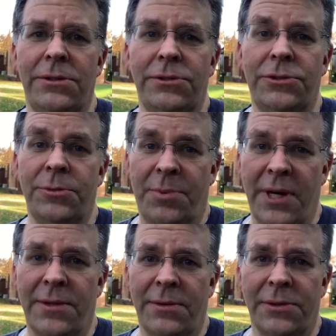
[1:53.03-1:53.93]
to pray
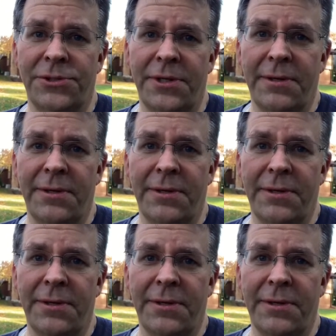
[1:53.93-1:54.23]
the Rosary.